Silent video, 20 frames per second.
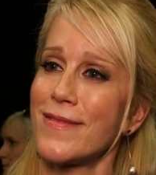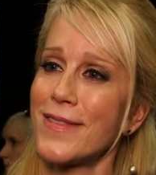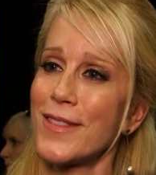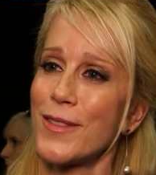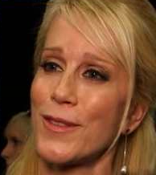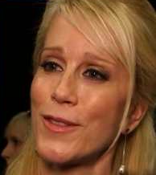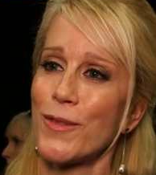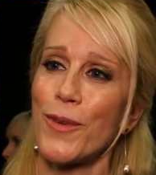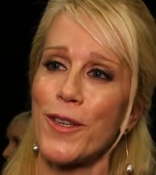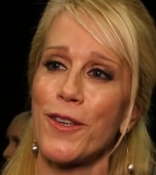It
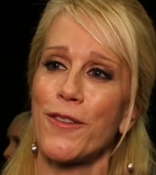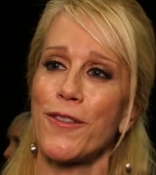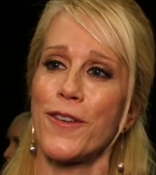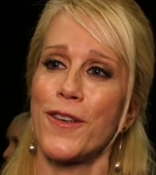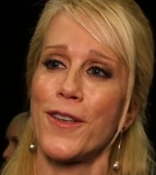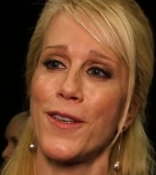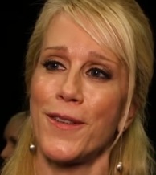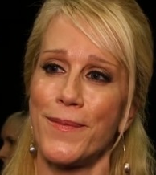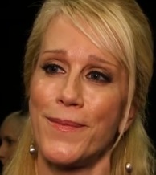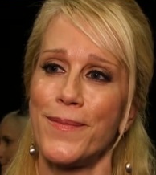was
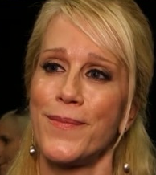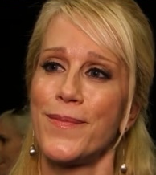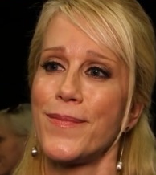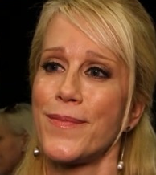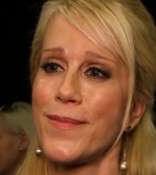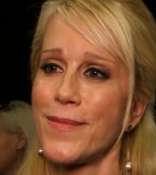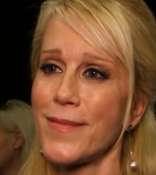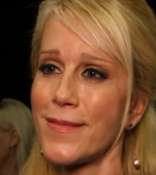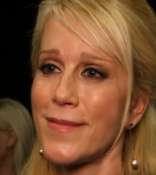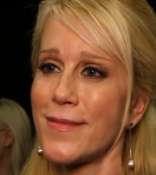wonderful. I
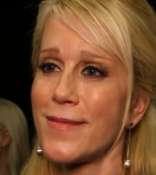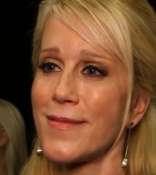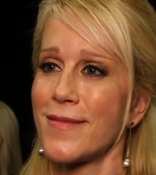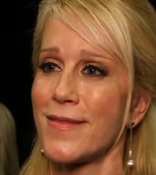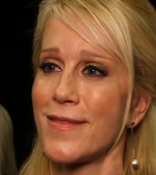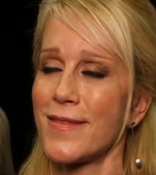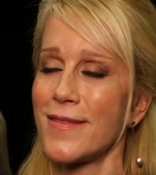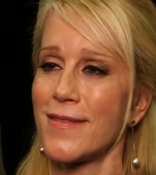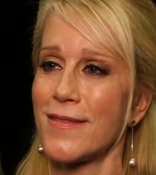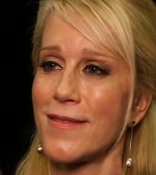understand
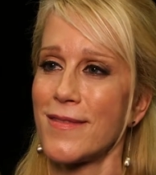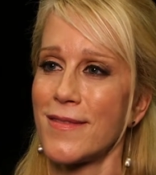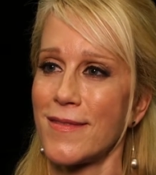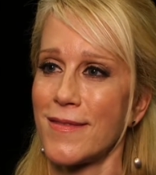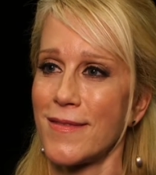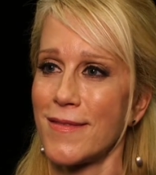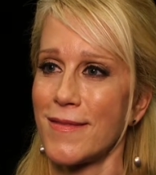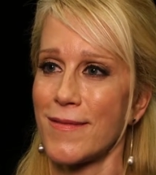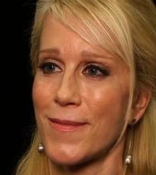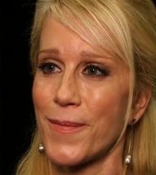that ballet
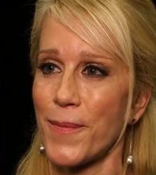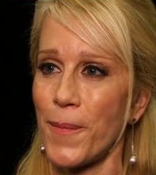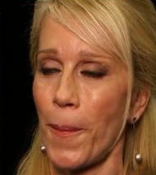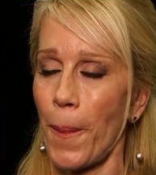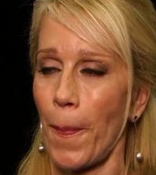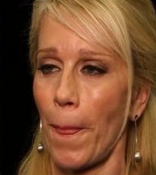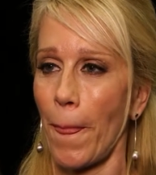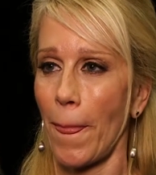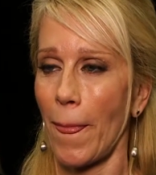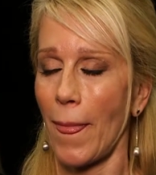has been your
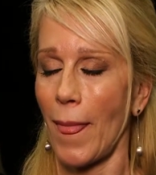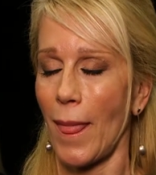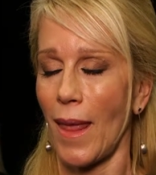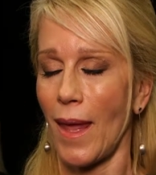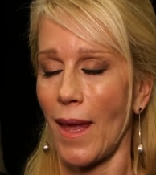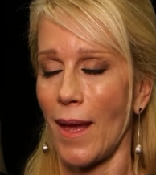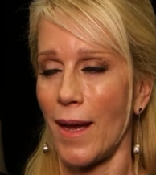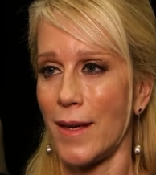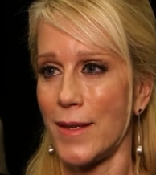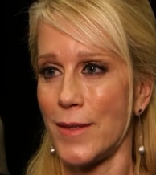inspiration,
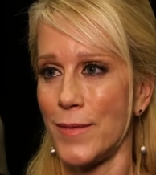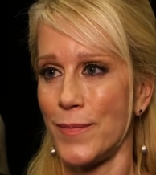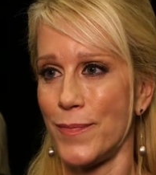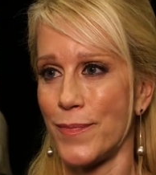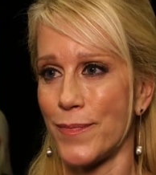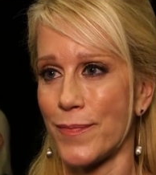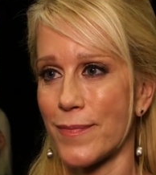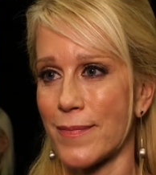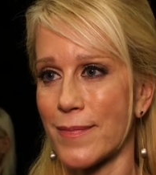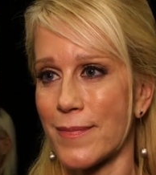your career in
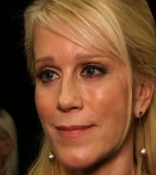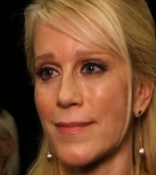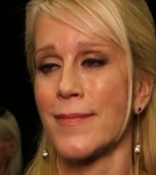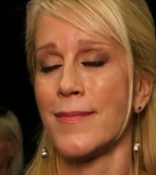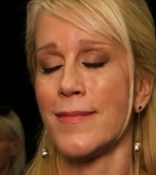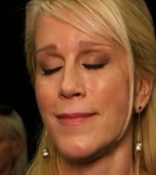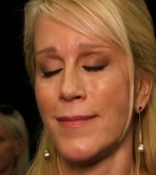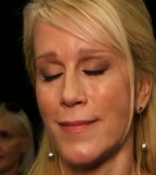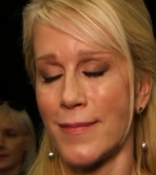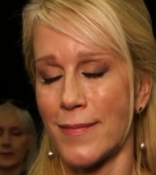ballet. Can
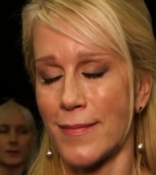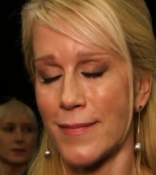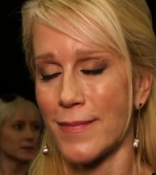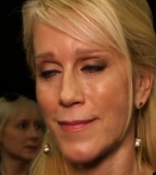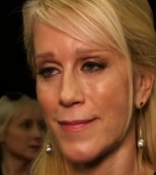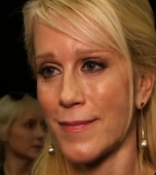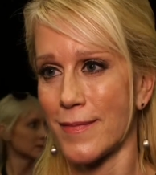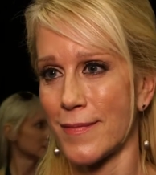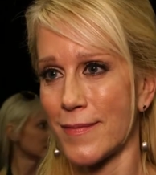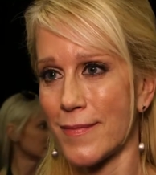you tell me a
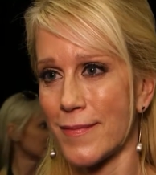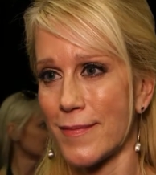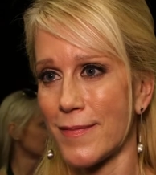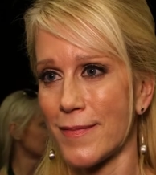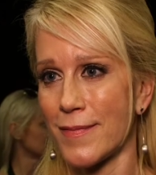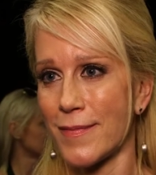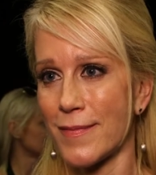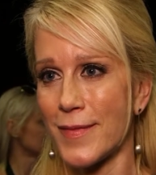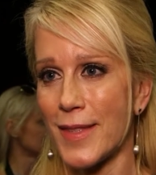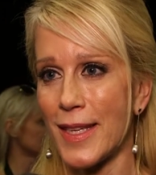little bit about
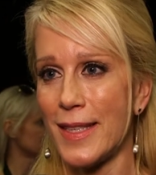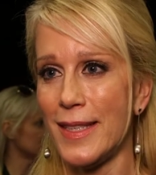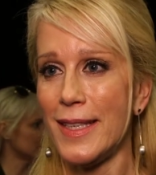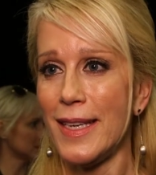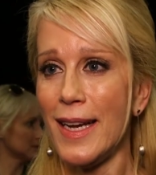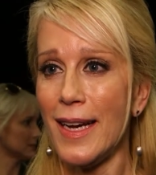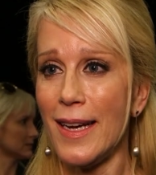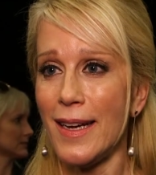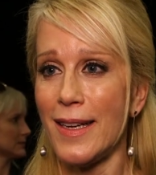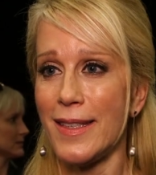that?
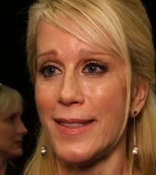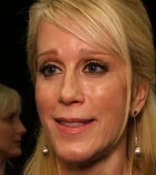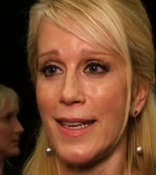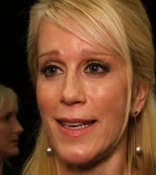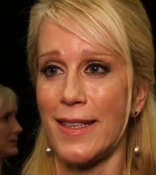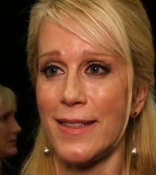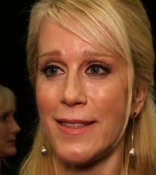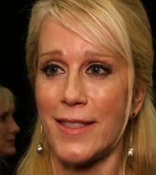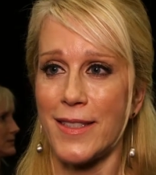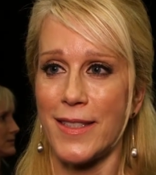Yeah, I
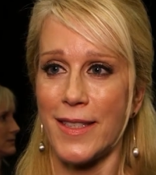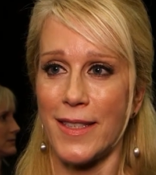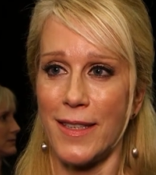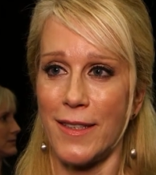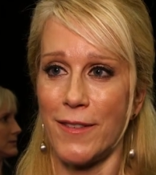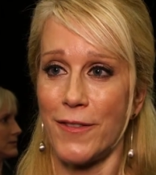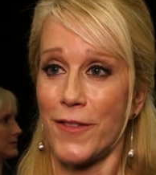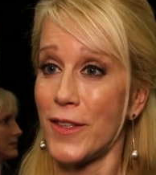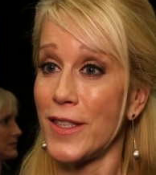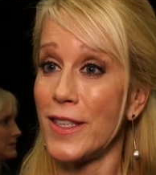danced
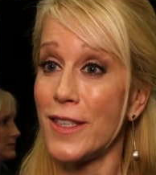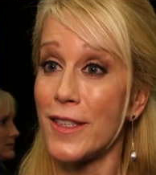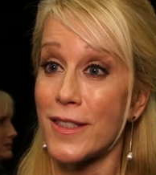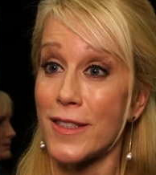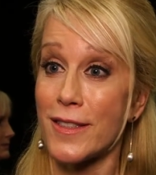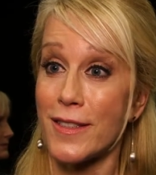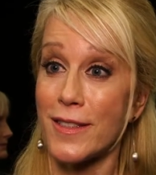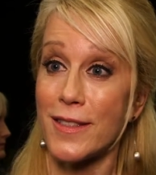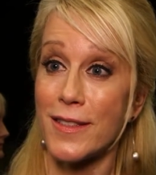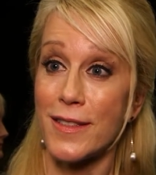uh, for
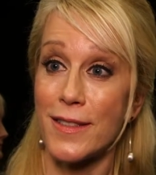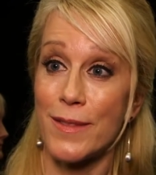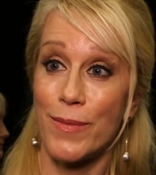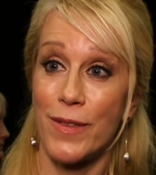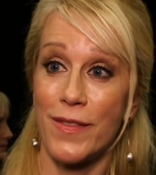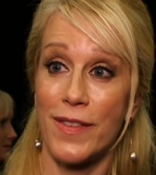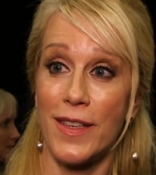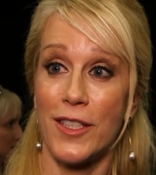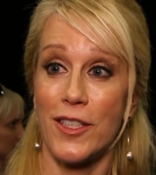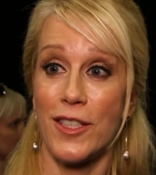years
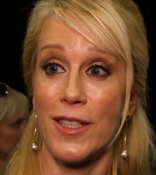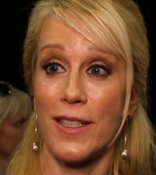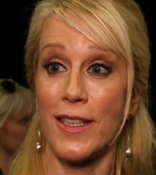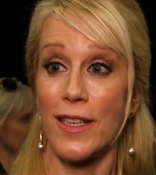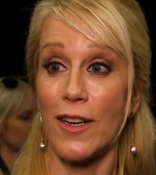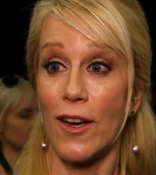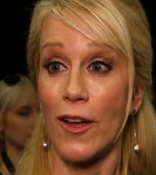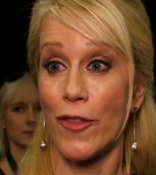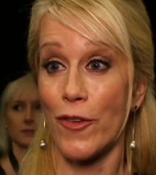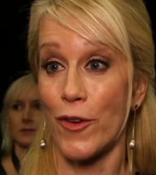
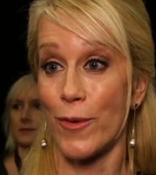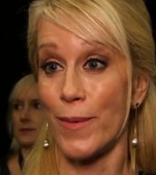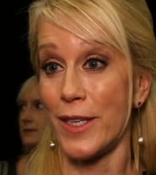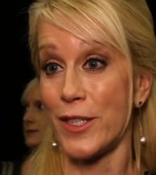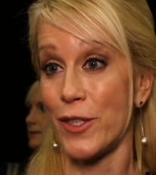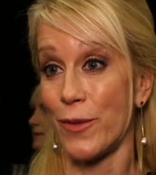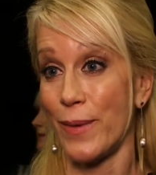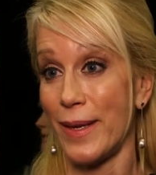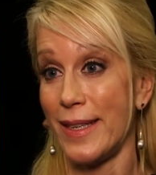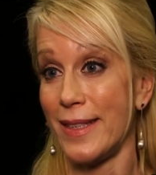professionally, all through my
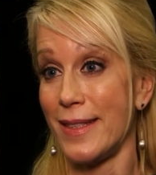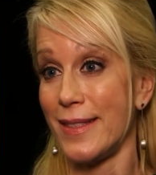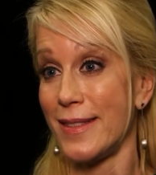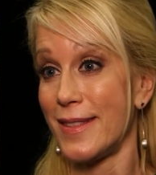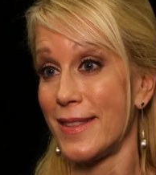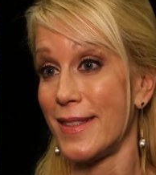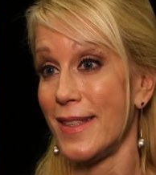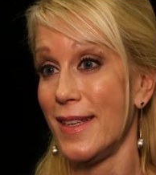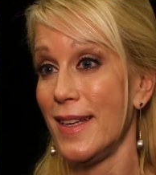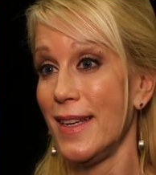
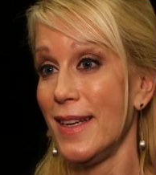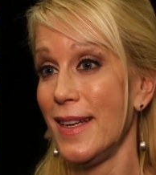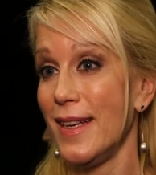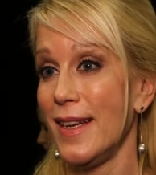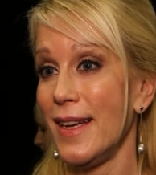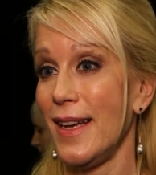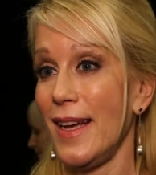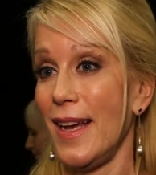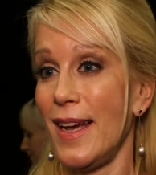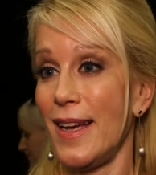20s,
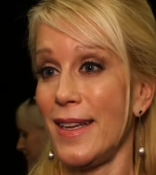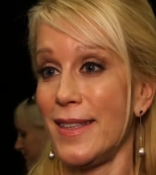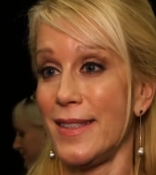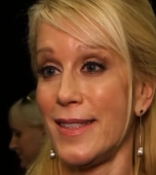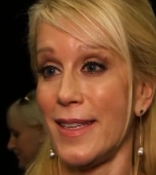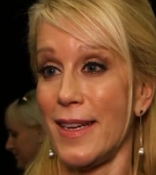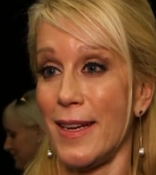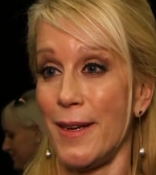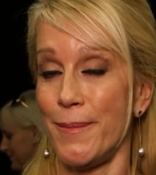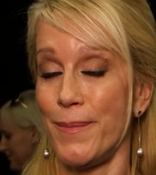
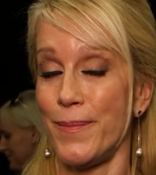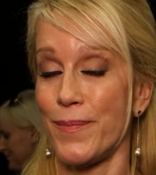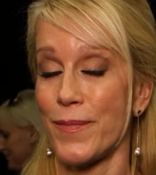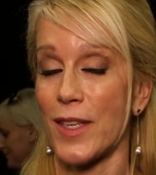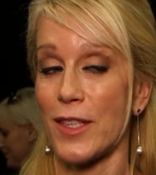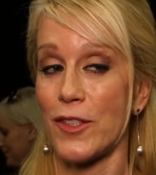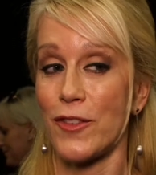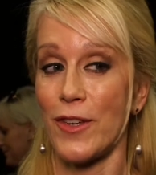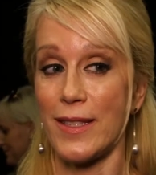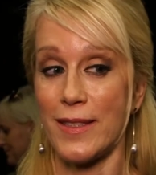and um,
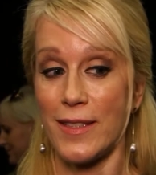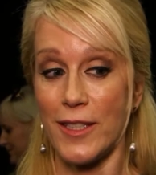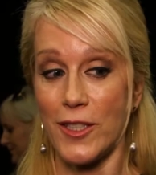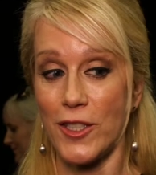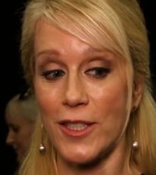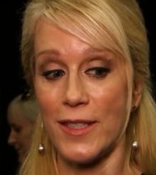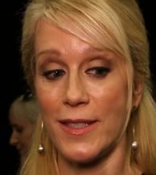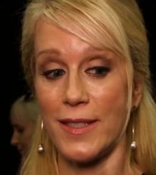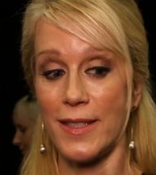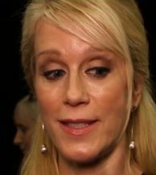
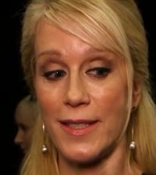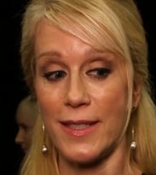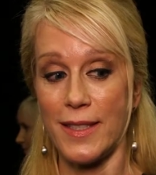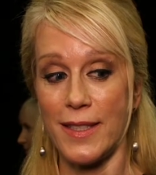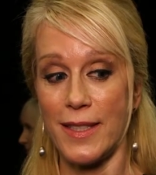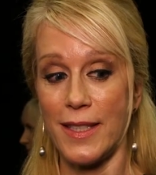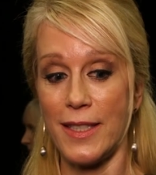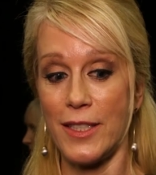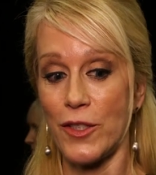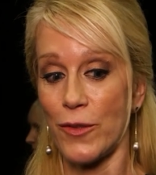transitioned
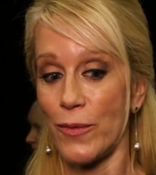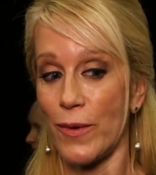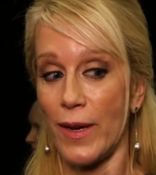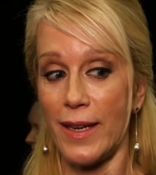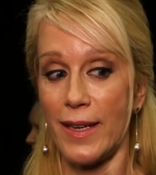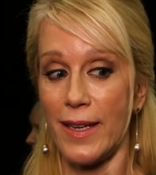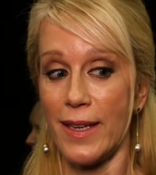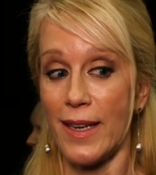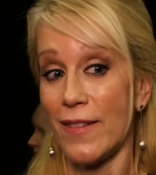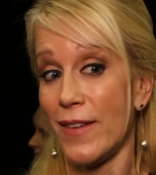into writing.